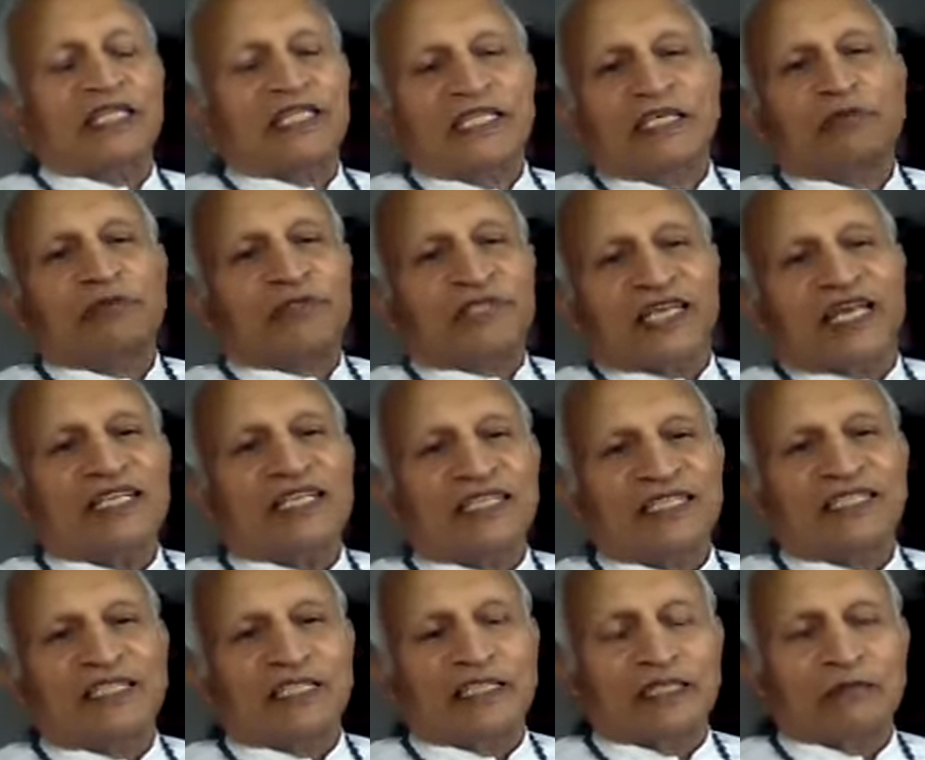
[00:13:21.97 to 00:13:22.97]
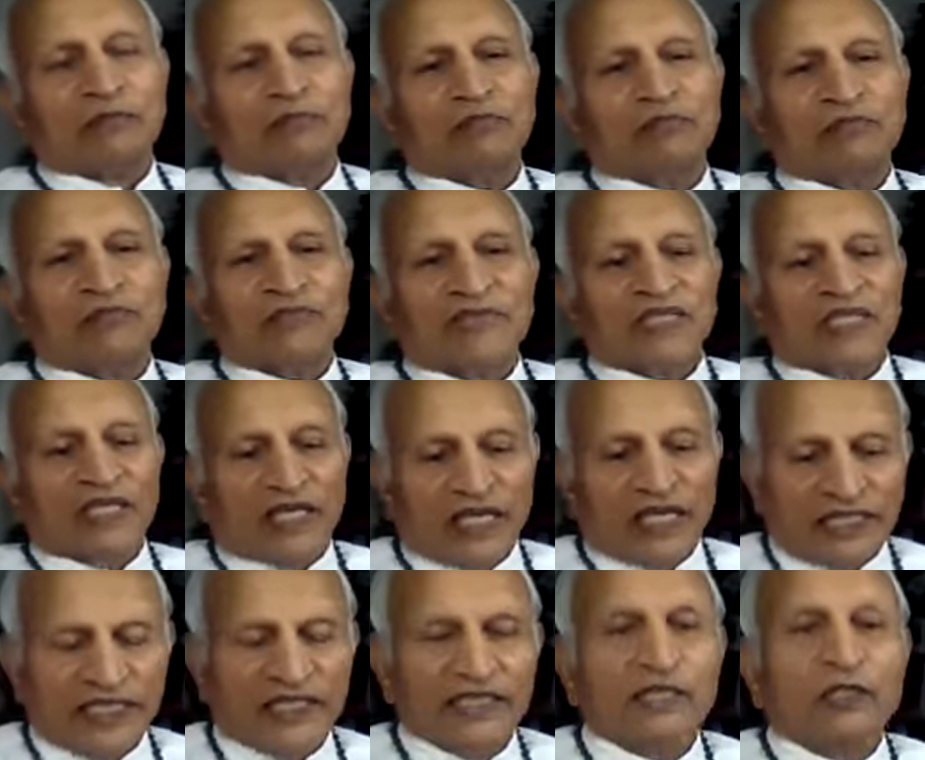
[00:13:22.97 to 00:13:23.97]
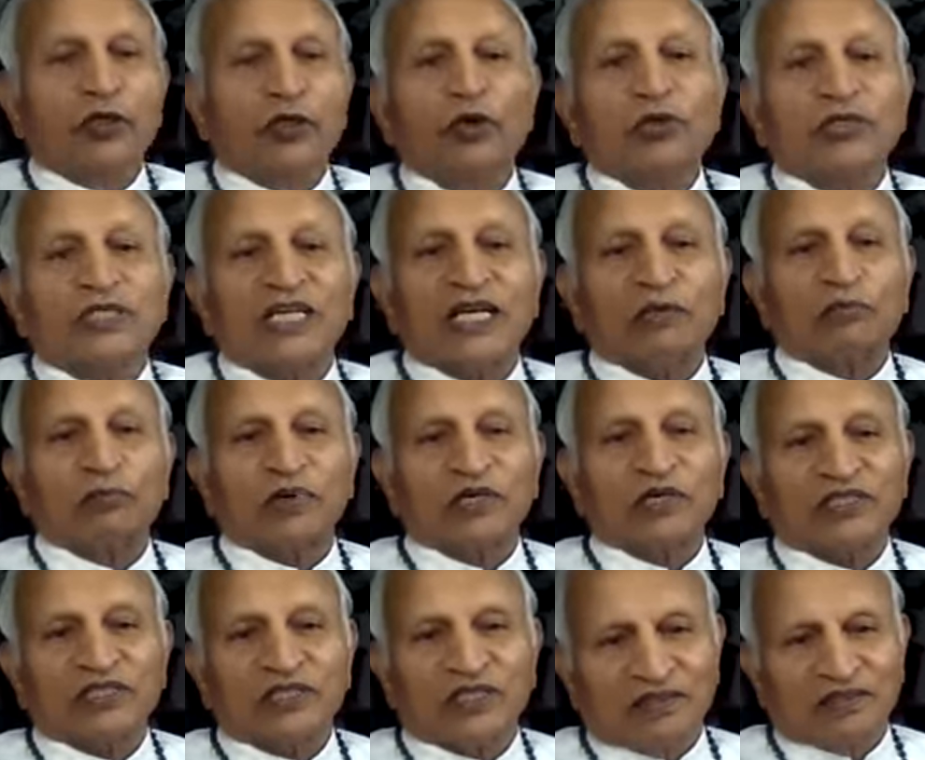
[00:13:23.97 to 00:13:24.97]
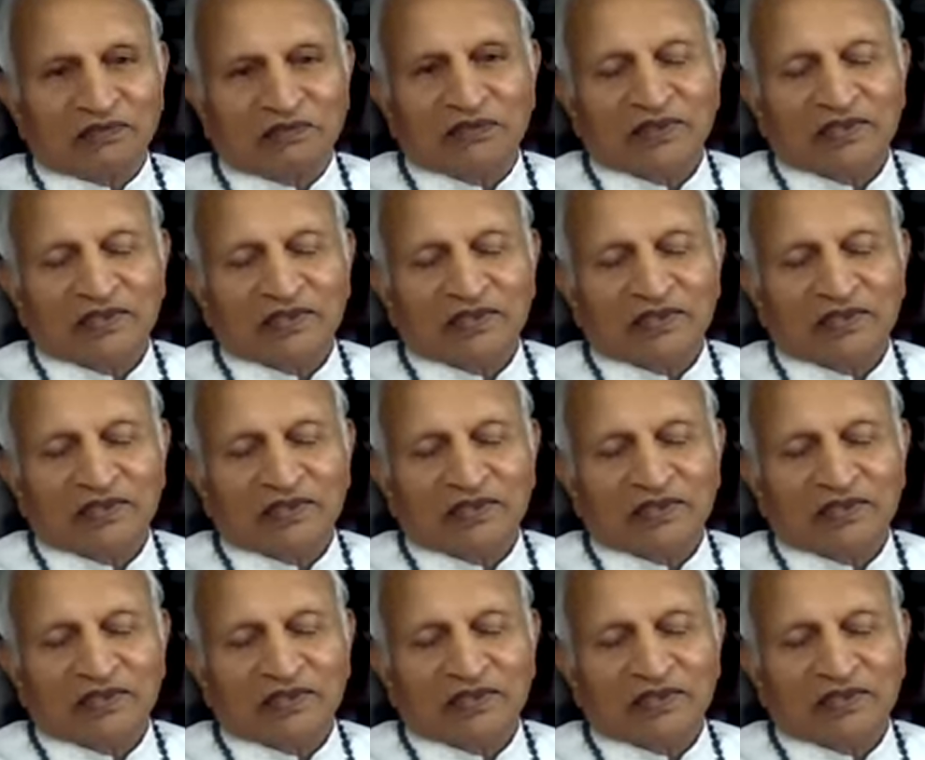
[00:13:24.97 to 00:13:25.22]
give charity and ignore that person.